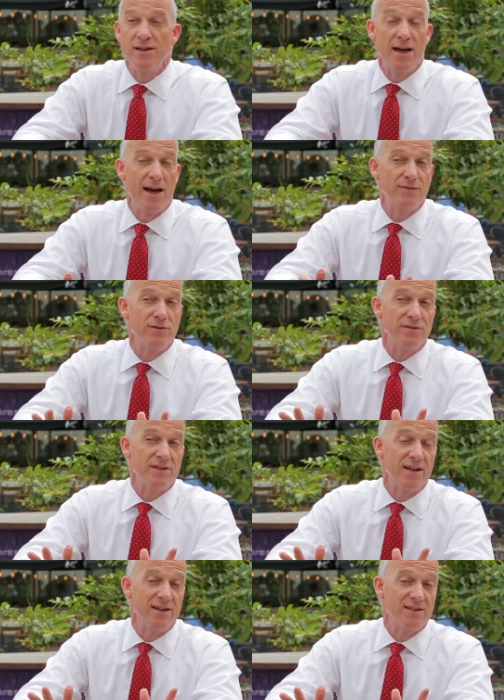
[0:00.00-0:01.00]
You have to have
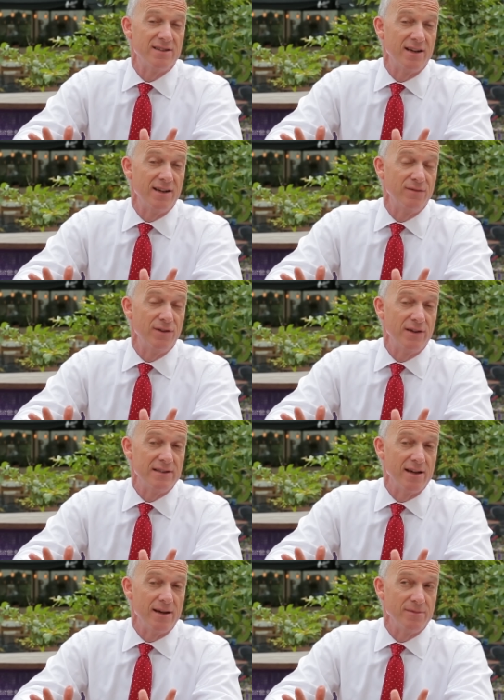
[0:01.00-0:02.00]
started studying for your
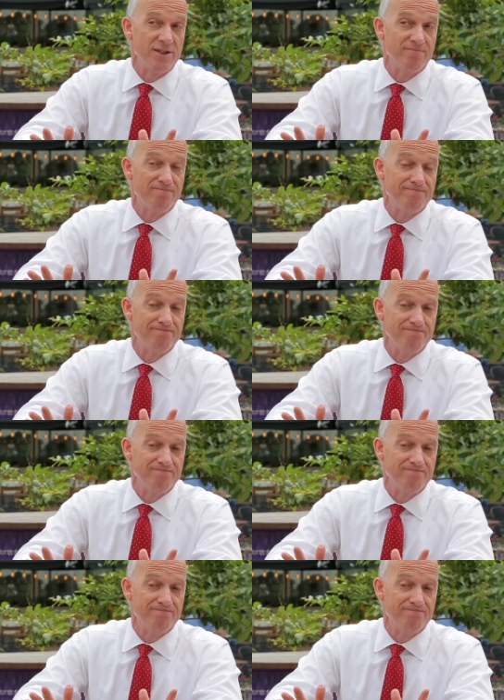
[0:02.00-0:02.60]
exams.